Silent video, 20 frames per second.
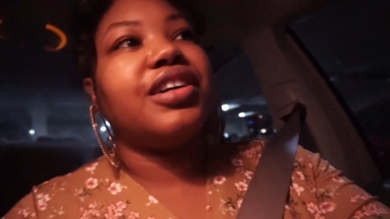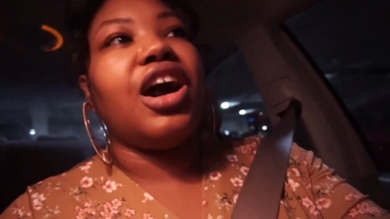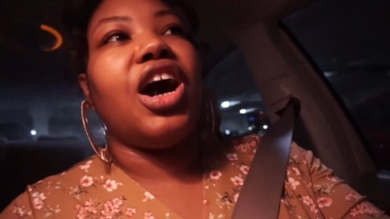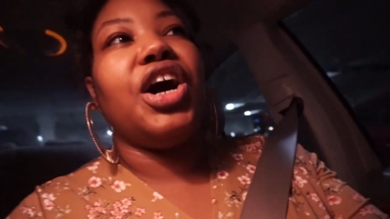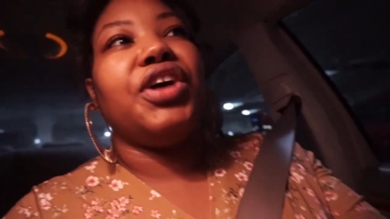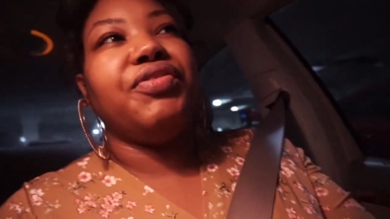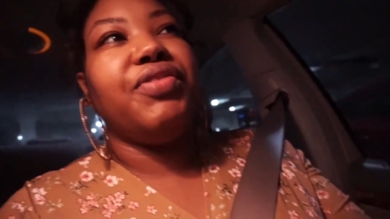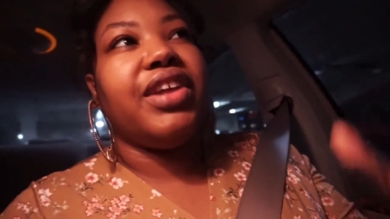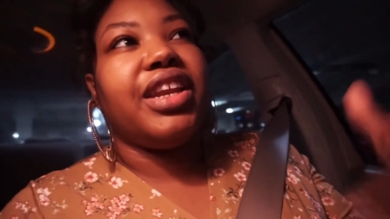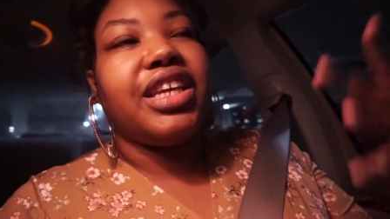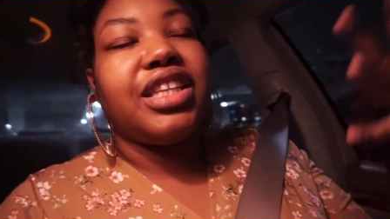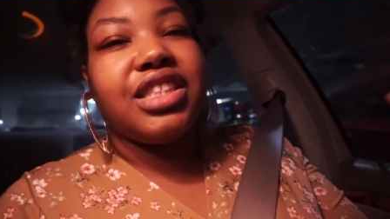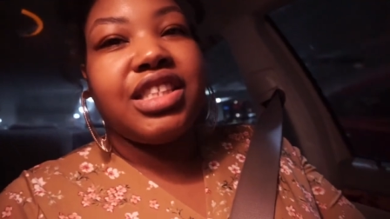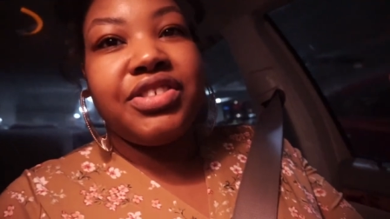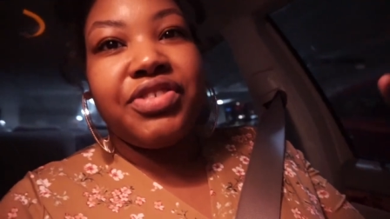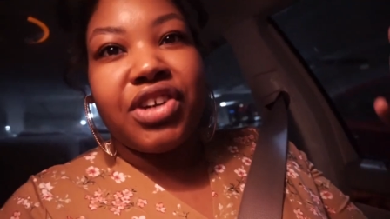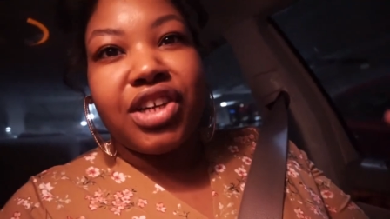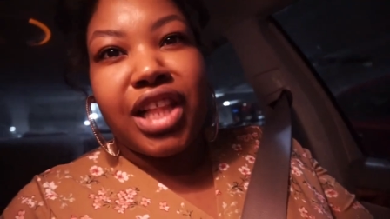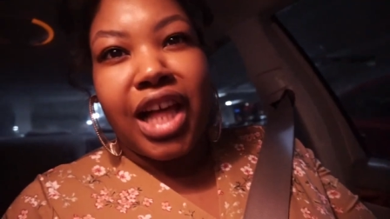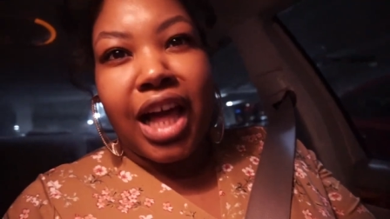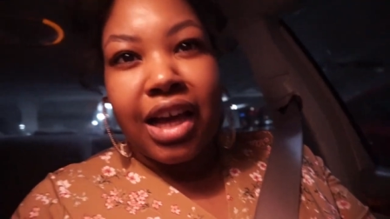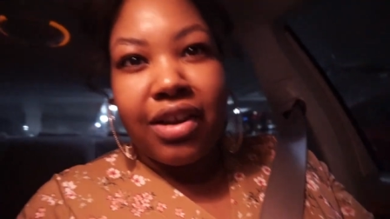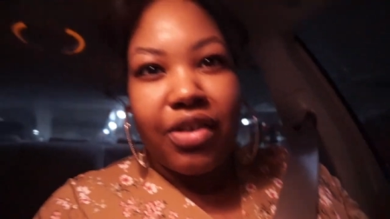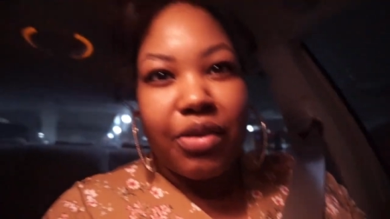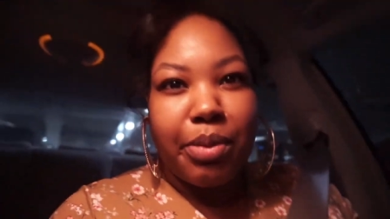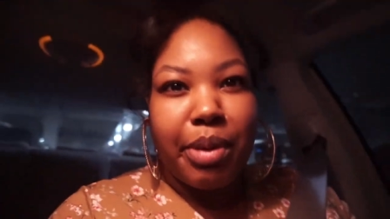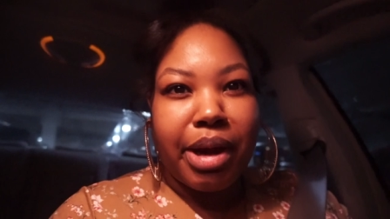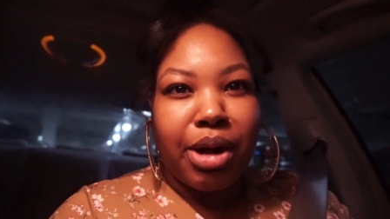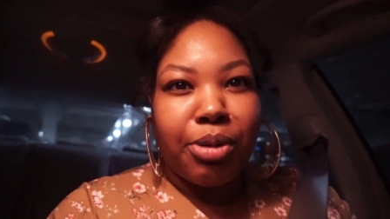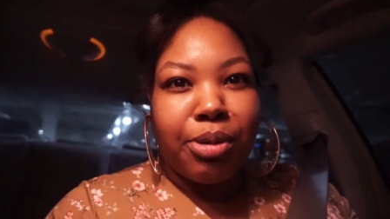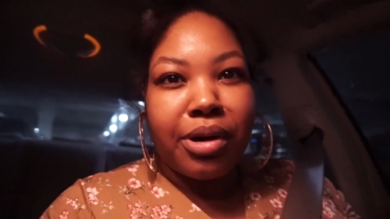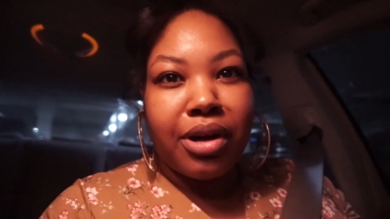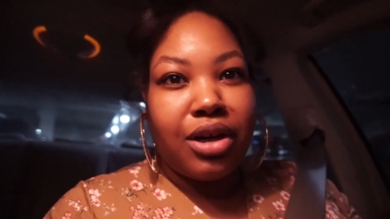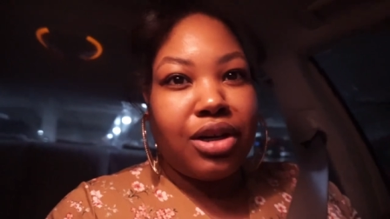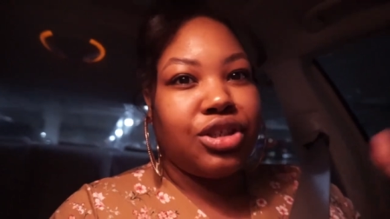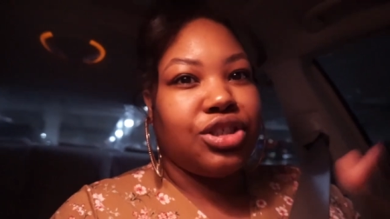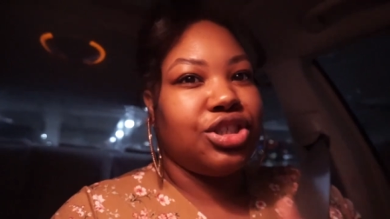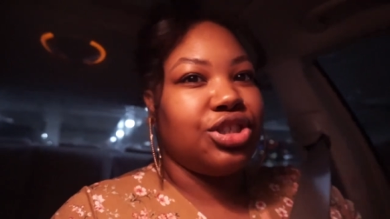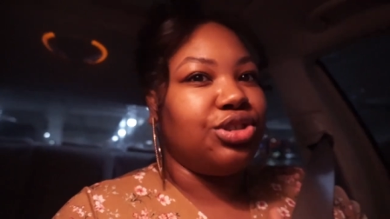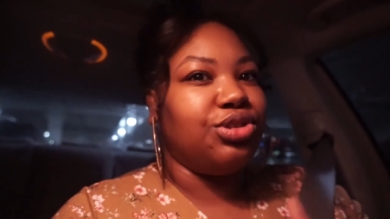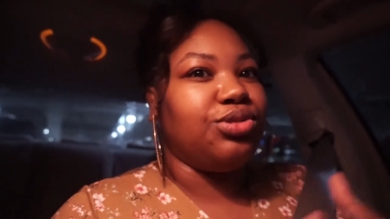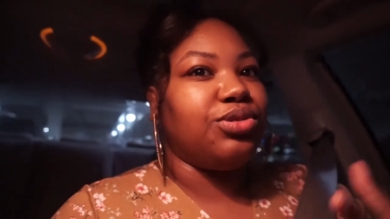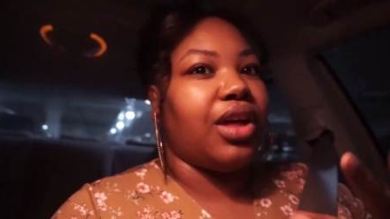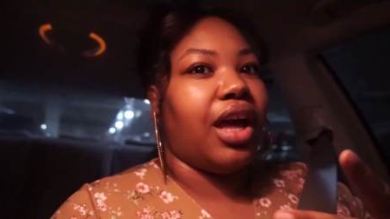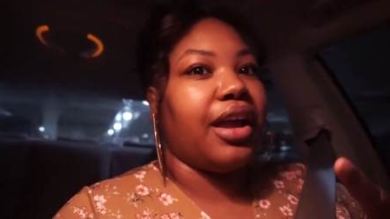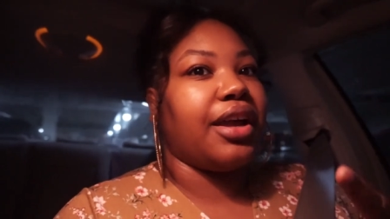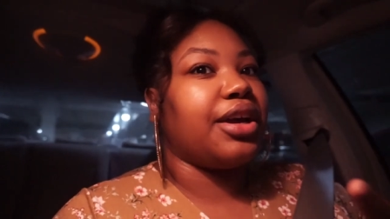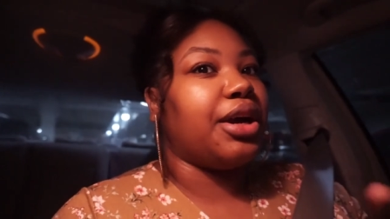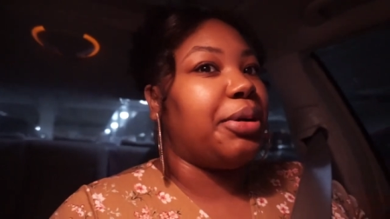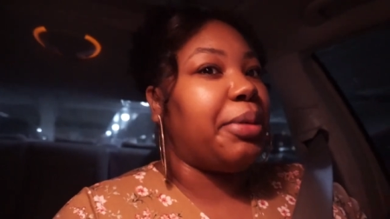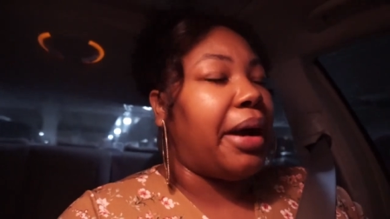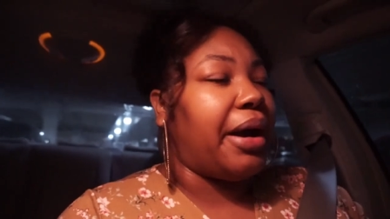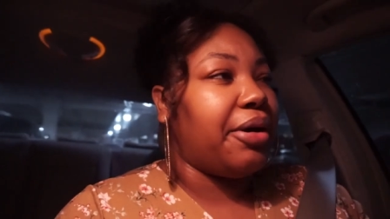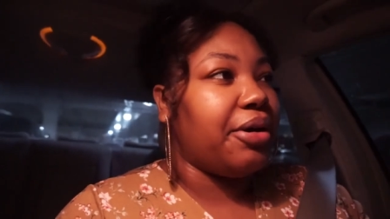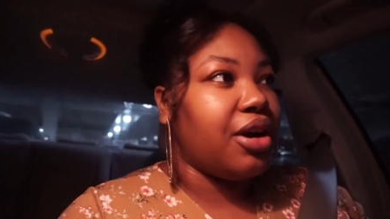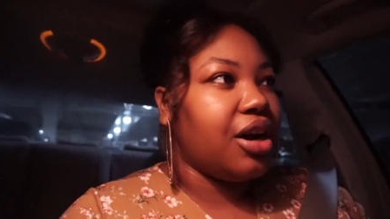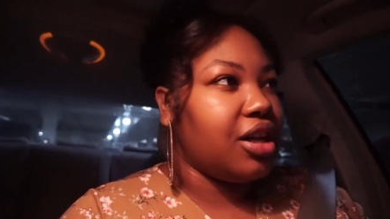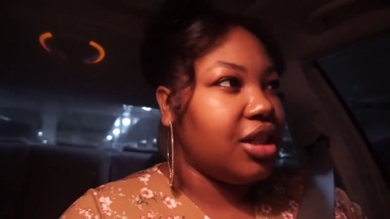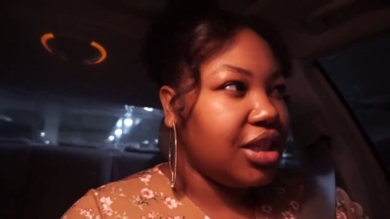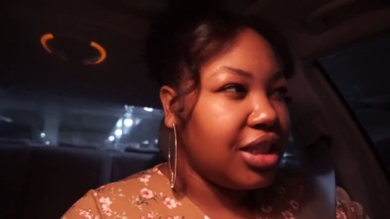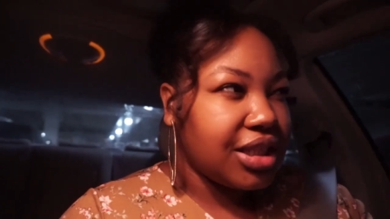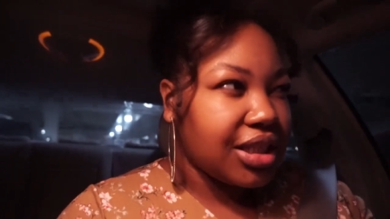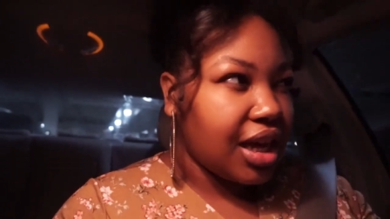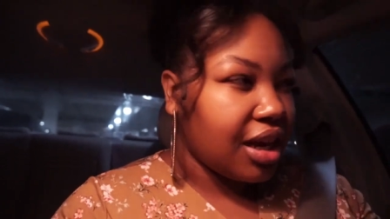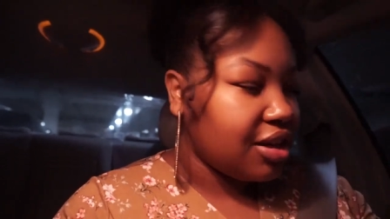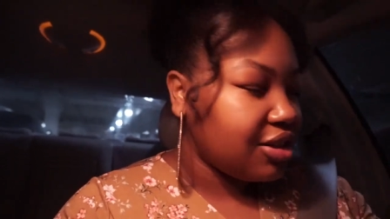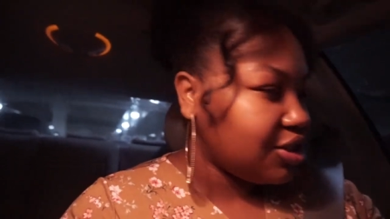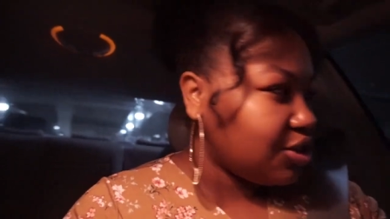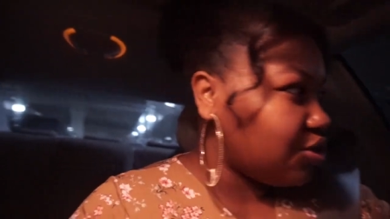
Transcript: Confidence, for lack of a better word, to like go out on these kind of